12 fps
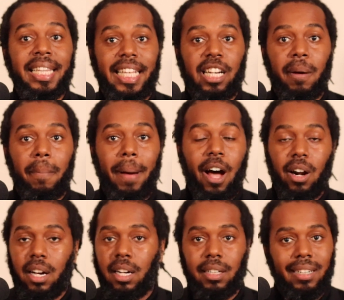Think about
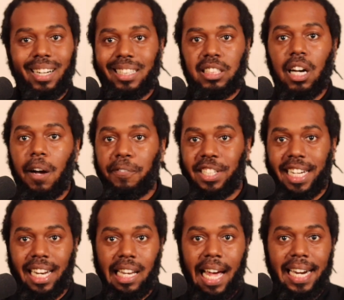a tough
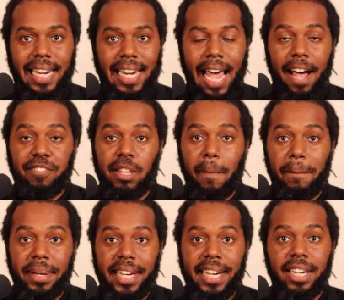deadline that they have to
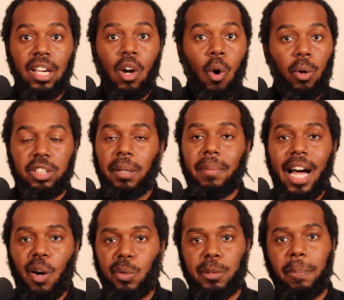meet, or some
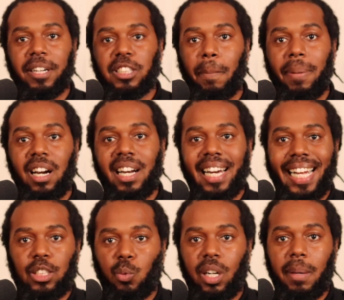kind of responsibility
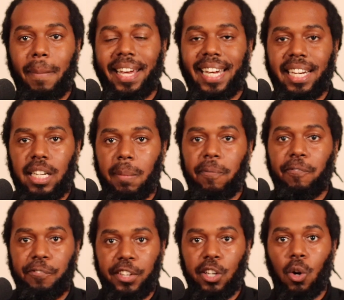that's really making them
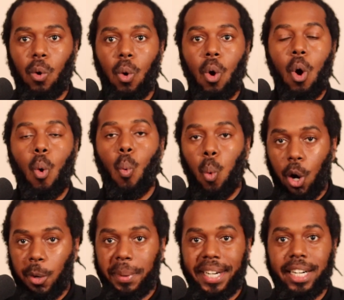feel
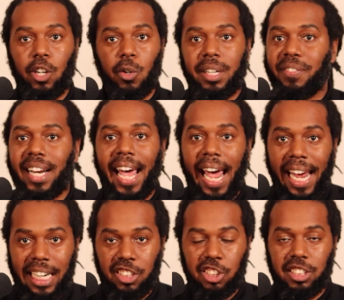worried or even
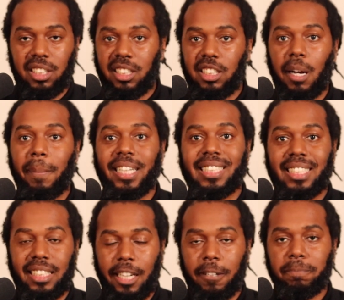anxious to some
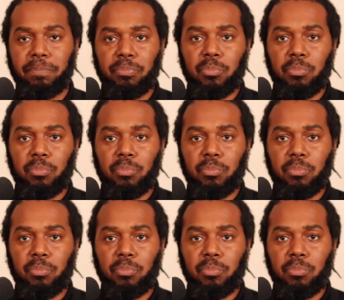extent.